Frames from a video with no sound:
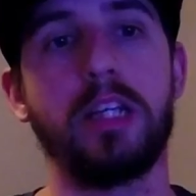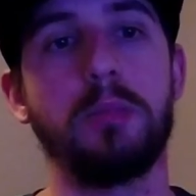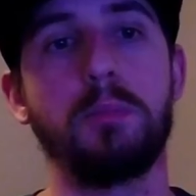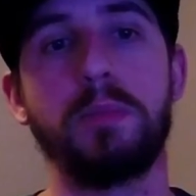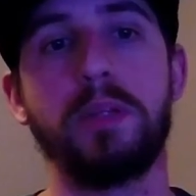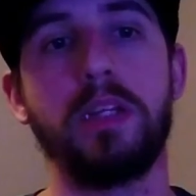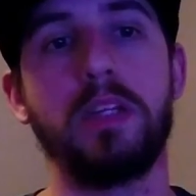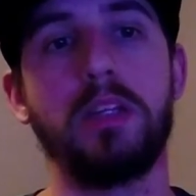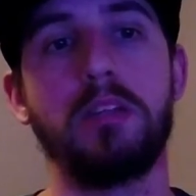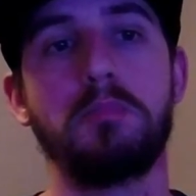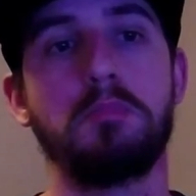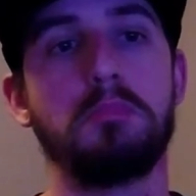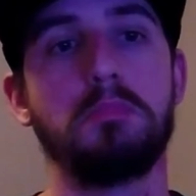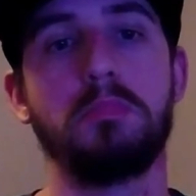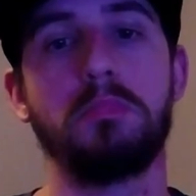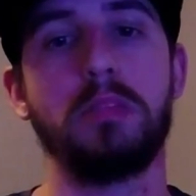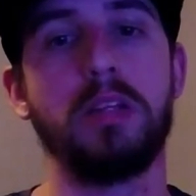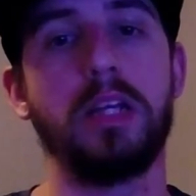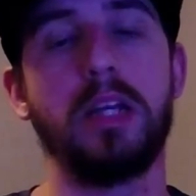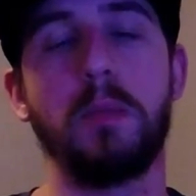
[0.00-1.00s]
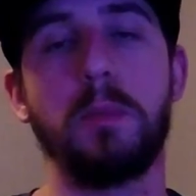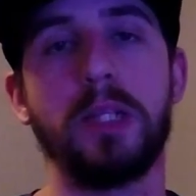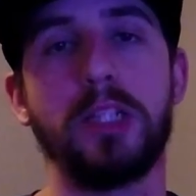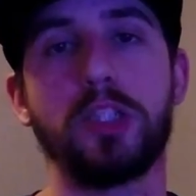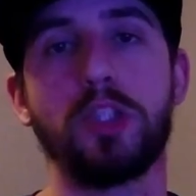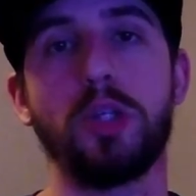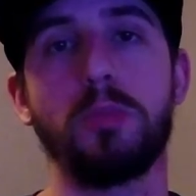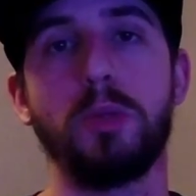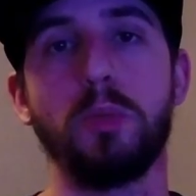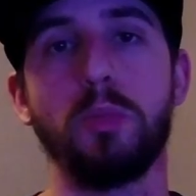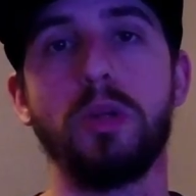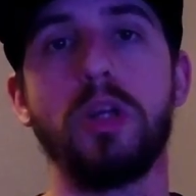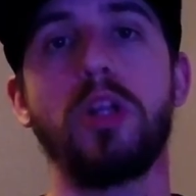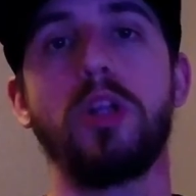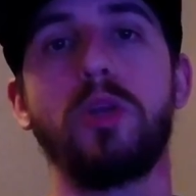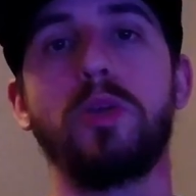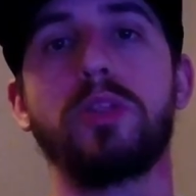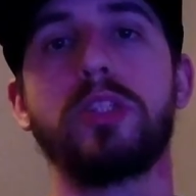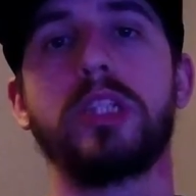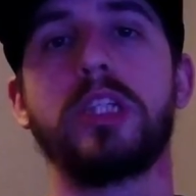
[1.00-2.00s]
be real
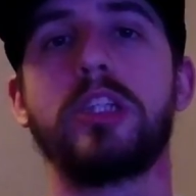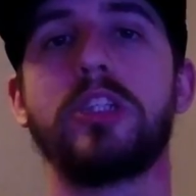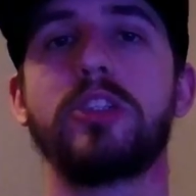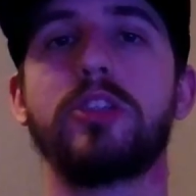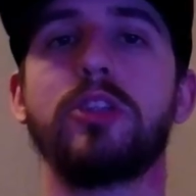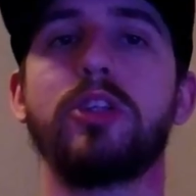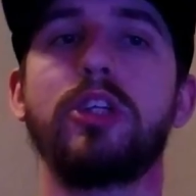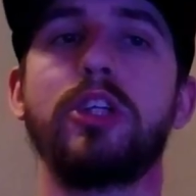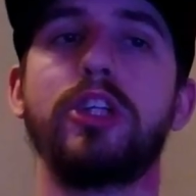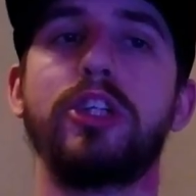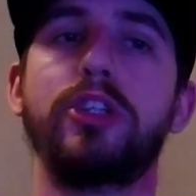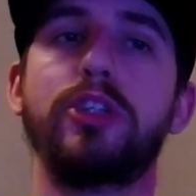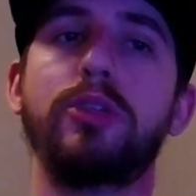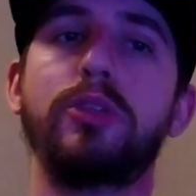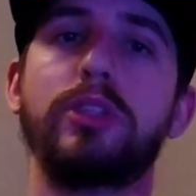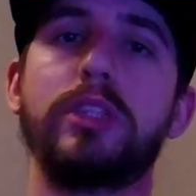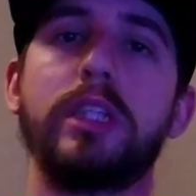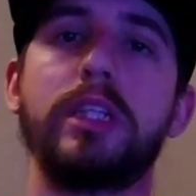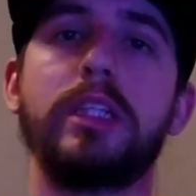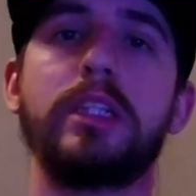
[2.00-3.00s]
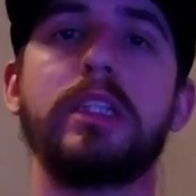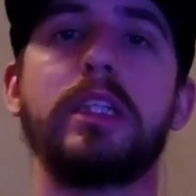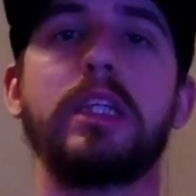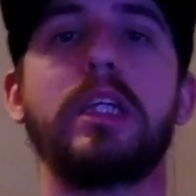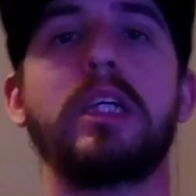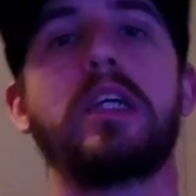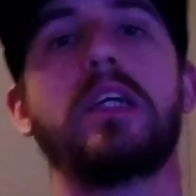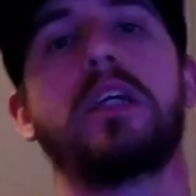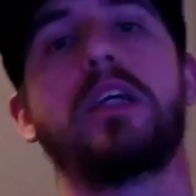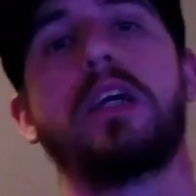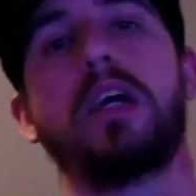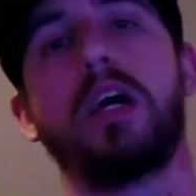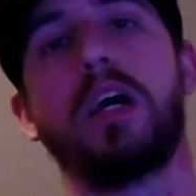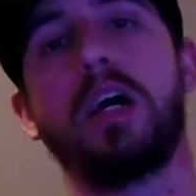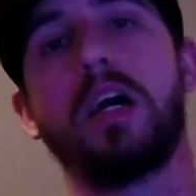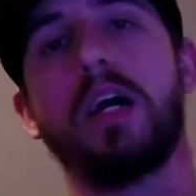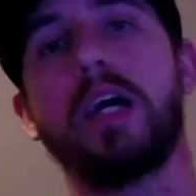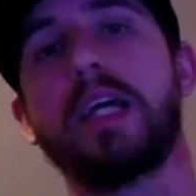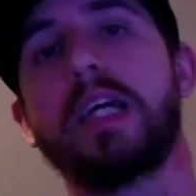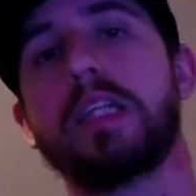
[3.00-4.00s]
loosely because they're going to use it
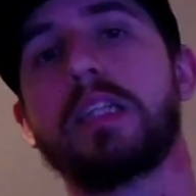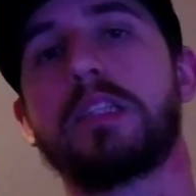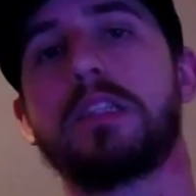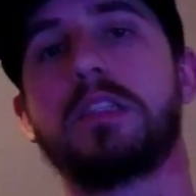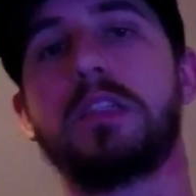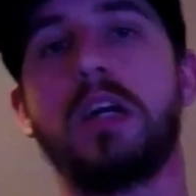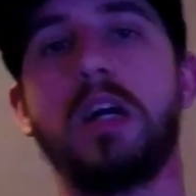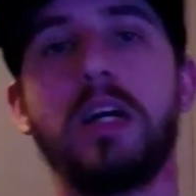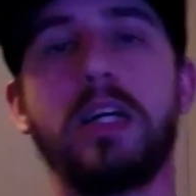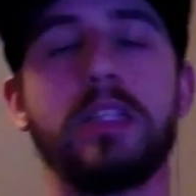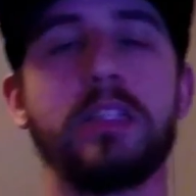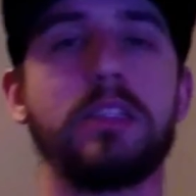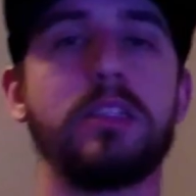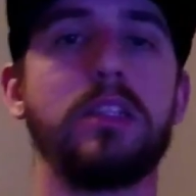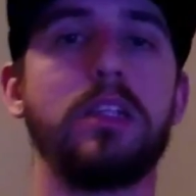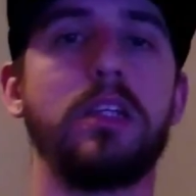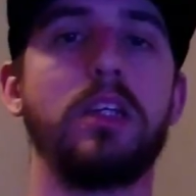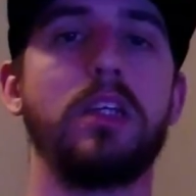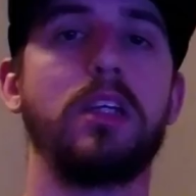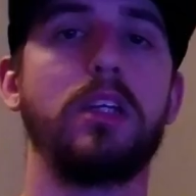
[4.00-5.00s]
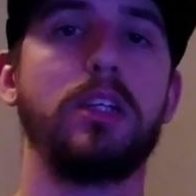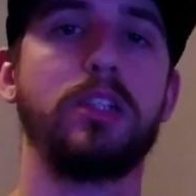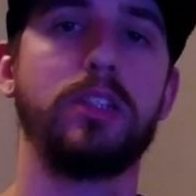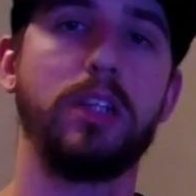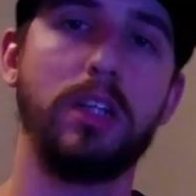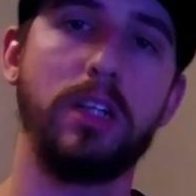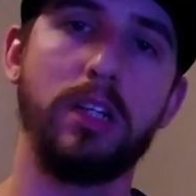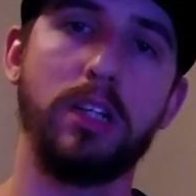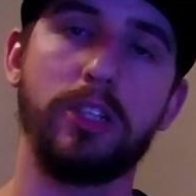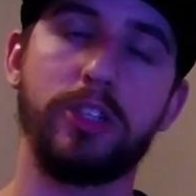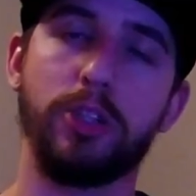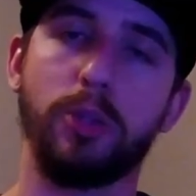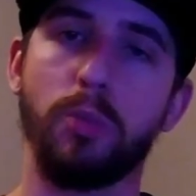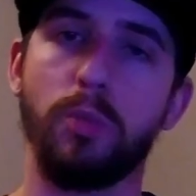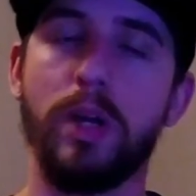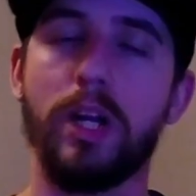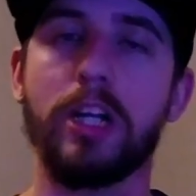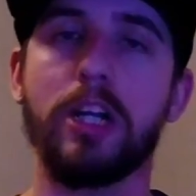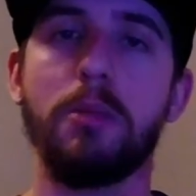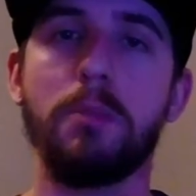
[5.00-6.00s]
in stunts to
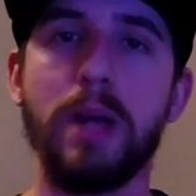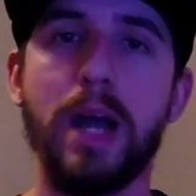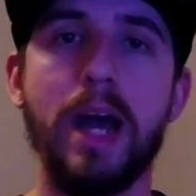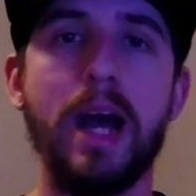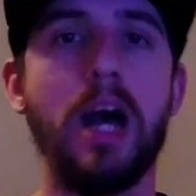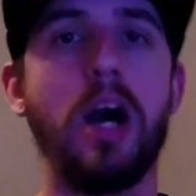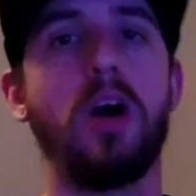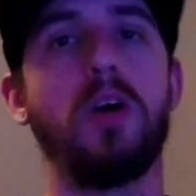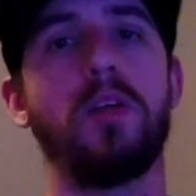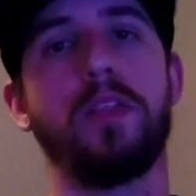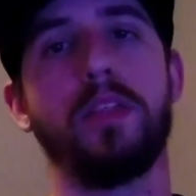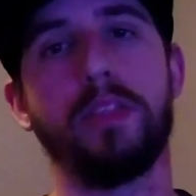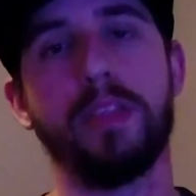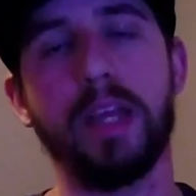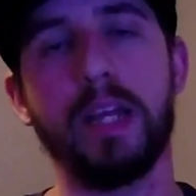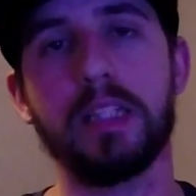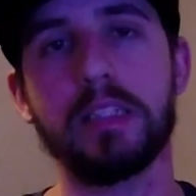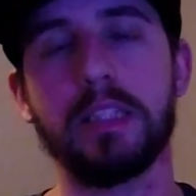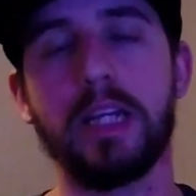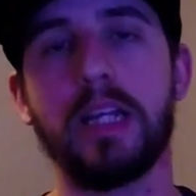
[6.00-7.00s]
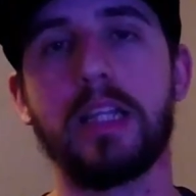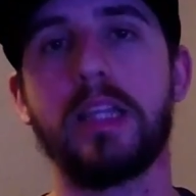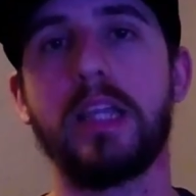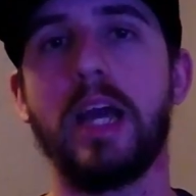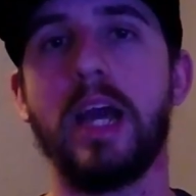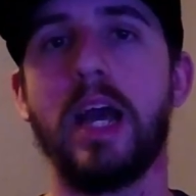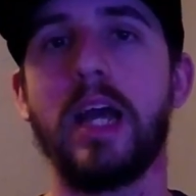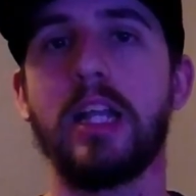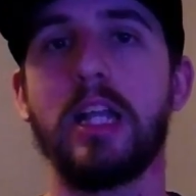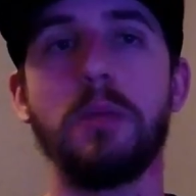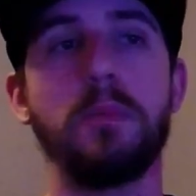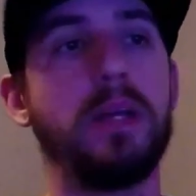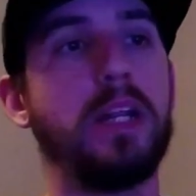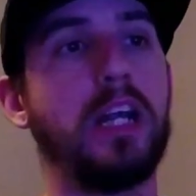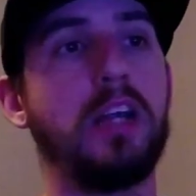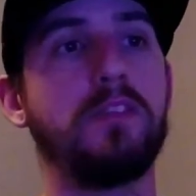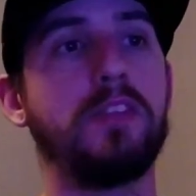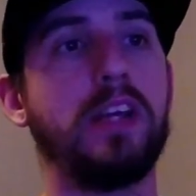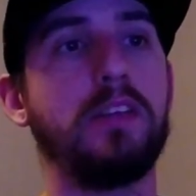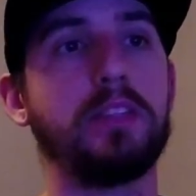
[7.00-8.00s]
wreck them out and things like that. They may
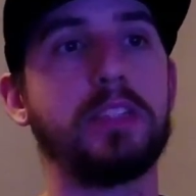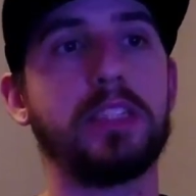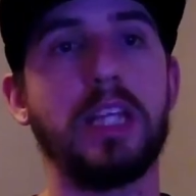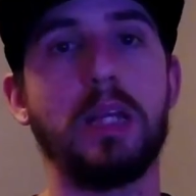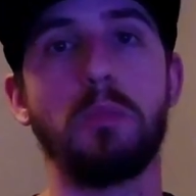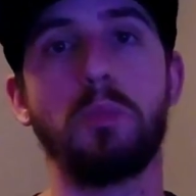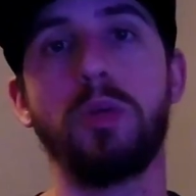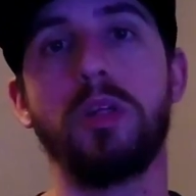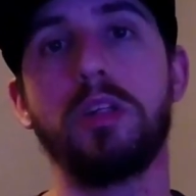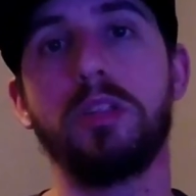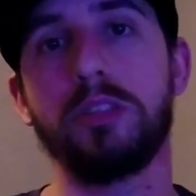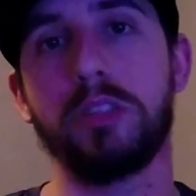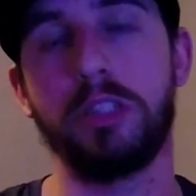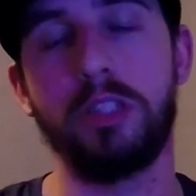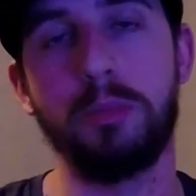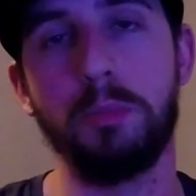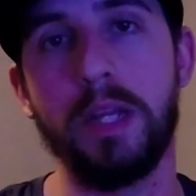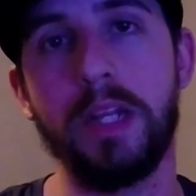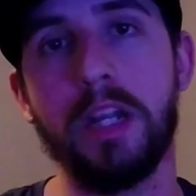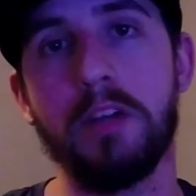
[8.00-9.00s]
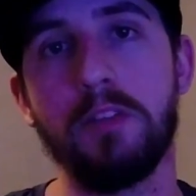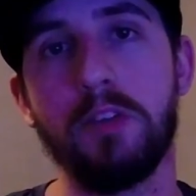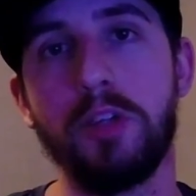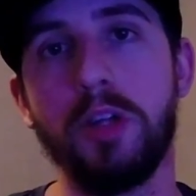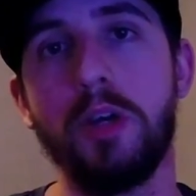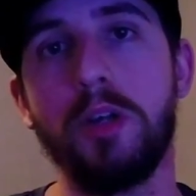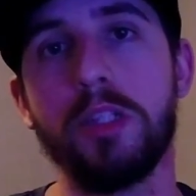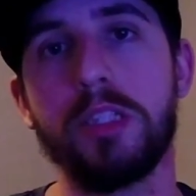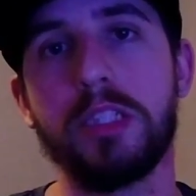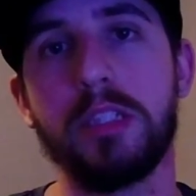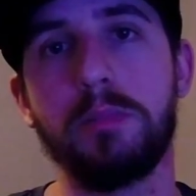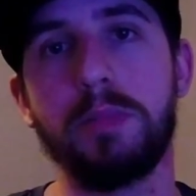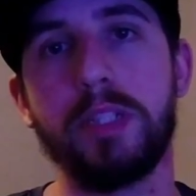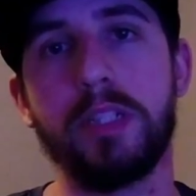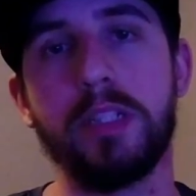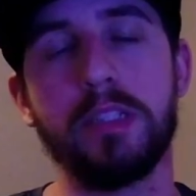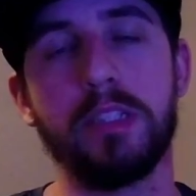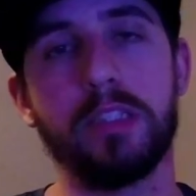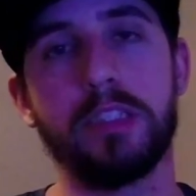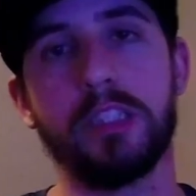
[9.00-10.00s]
not even have the same wheels, and you may never notice it
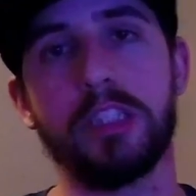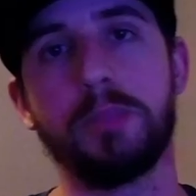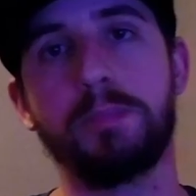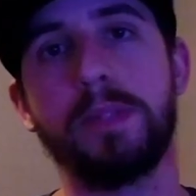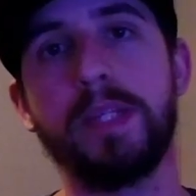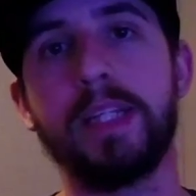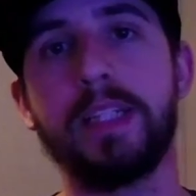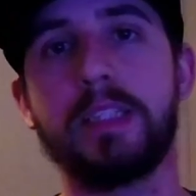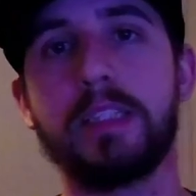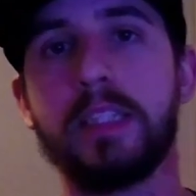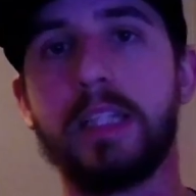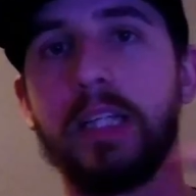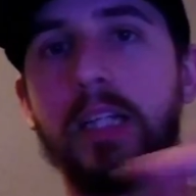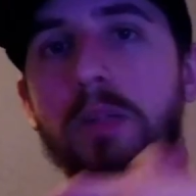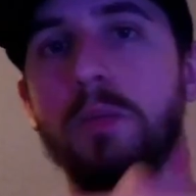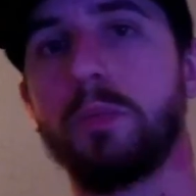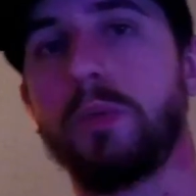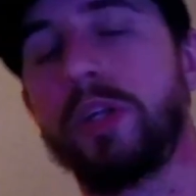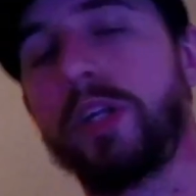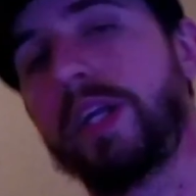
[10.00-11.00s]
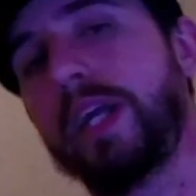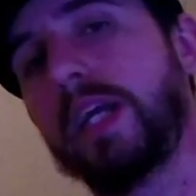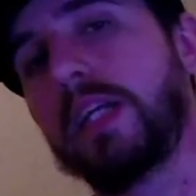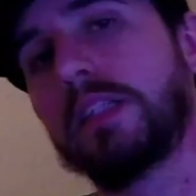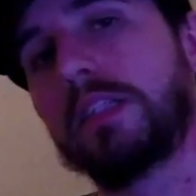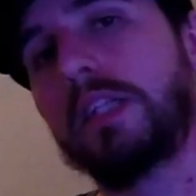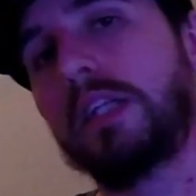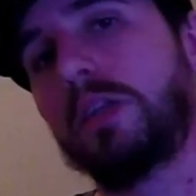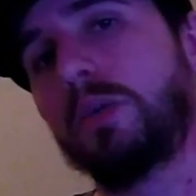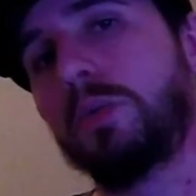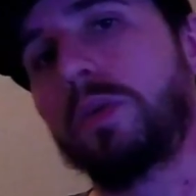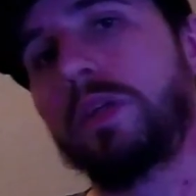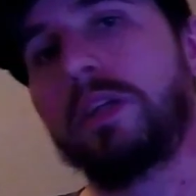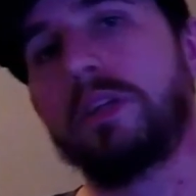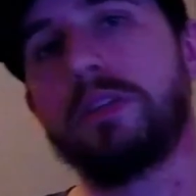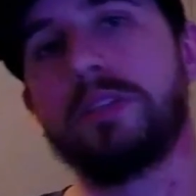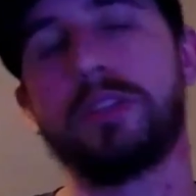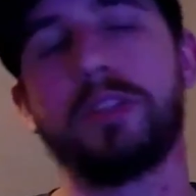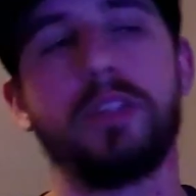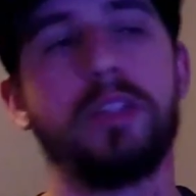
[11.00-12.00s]
because it's a speed scene where you can't see the
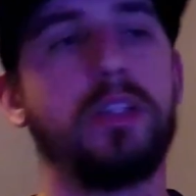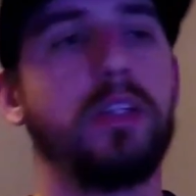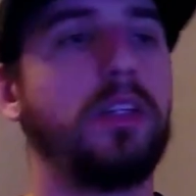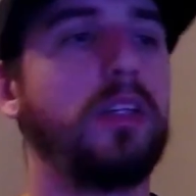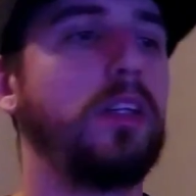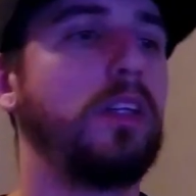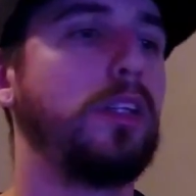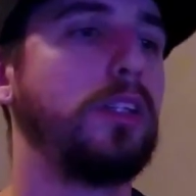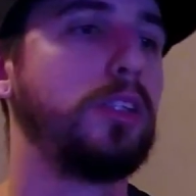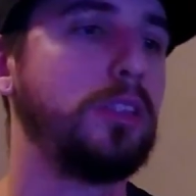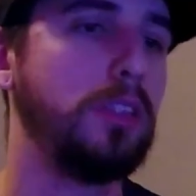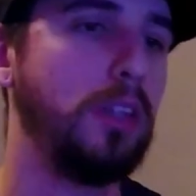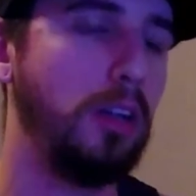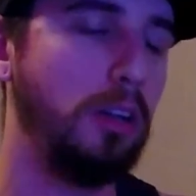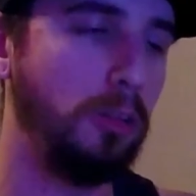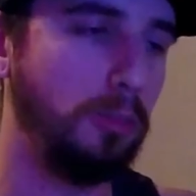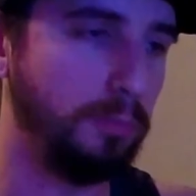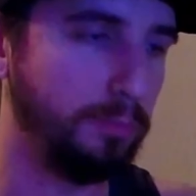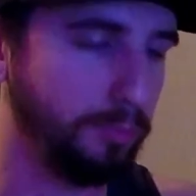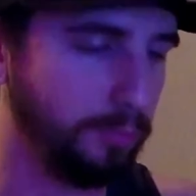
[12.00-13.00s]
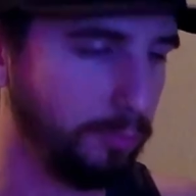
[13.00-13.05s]
wheels. So